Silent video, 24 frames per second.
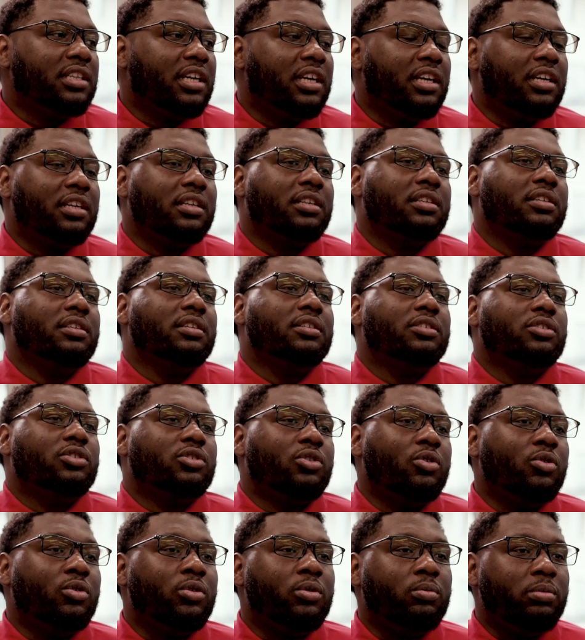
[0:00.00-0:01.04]
take
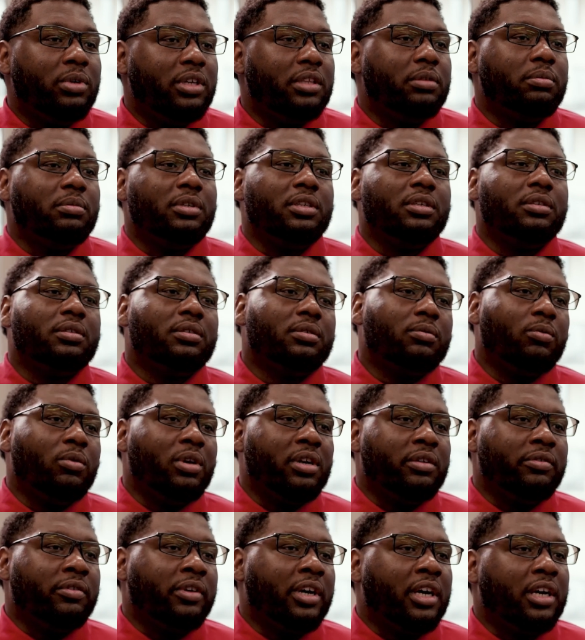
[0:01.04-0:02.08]
school with me
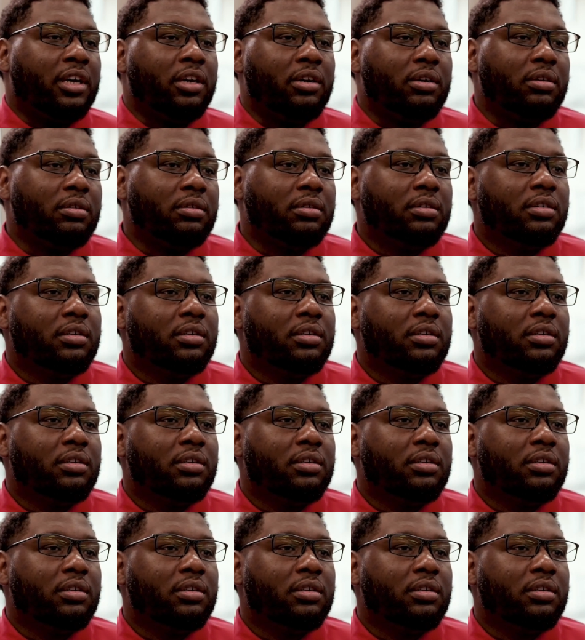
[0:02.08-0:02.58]
wherever I go.